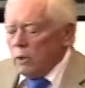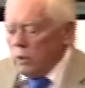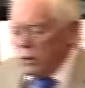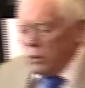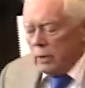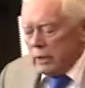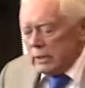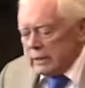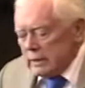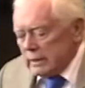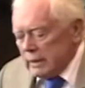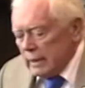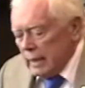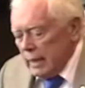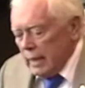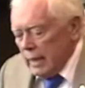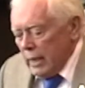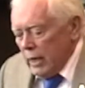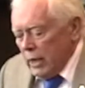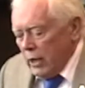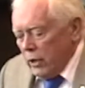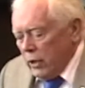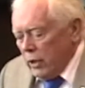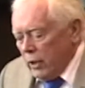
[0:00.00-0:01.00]
Lewis,
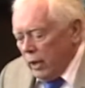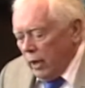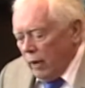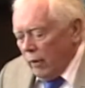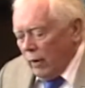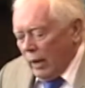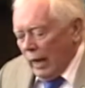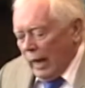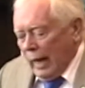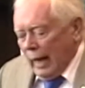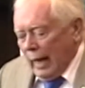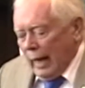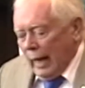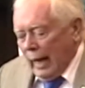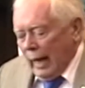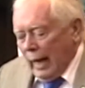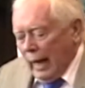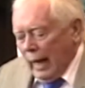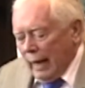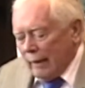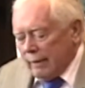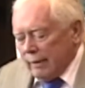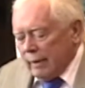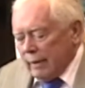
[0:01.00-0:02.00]
you know,
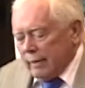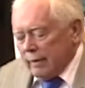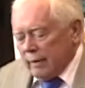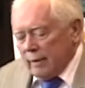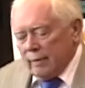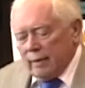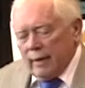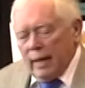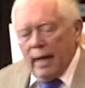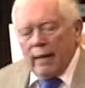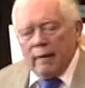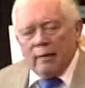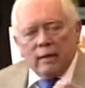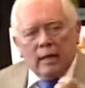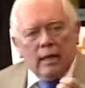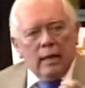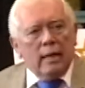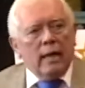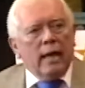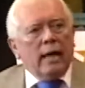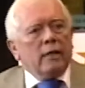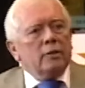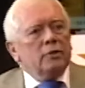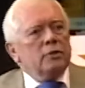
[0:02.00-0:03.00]
I think that that
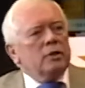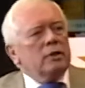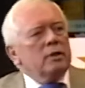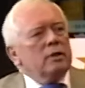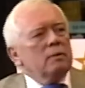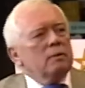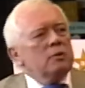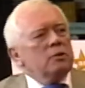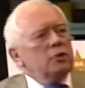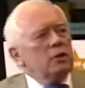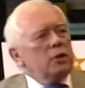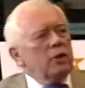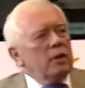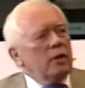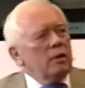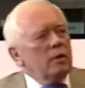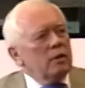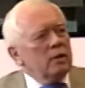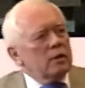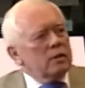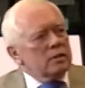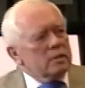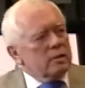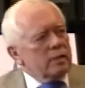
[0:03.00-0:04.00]
connection
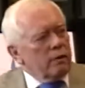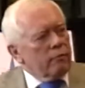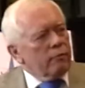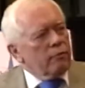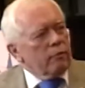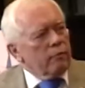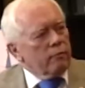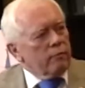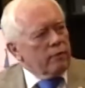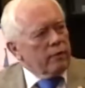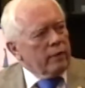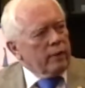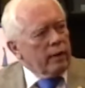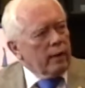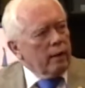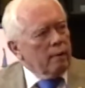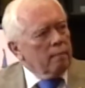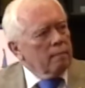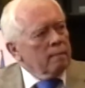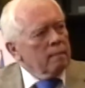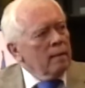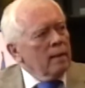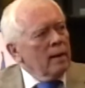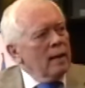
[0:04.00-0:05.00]
is different for them.
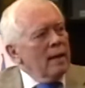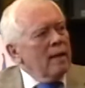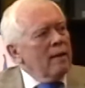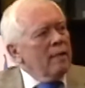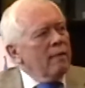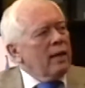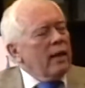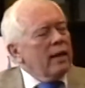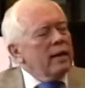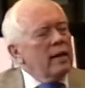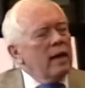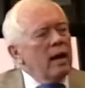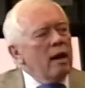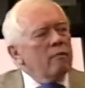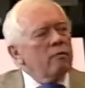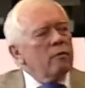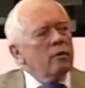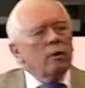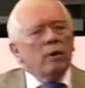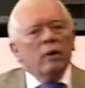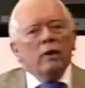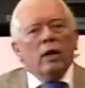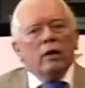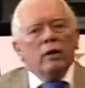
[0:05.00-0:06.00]
They
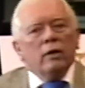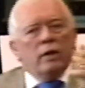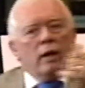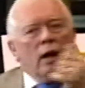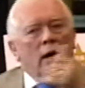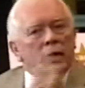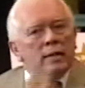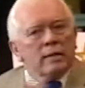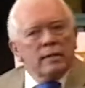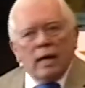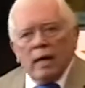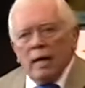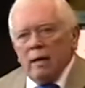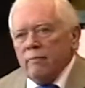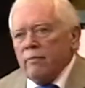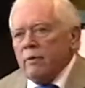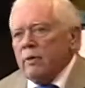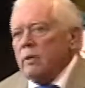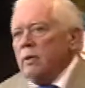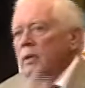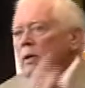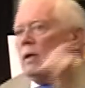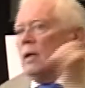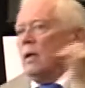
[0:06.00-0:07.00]
never, not
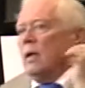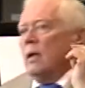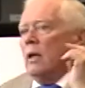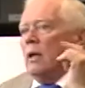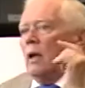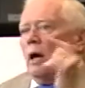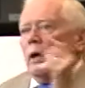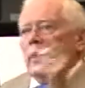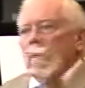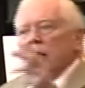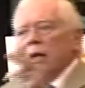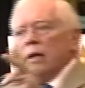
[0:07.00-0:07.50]
David, not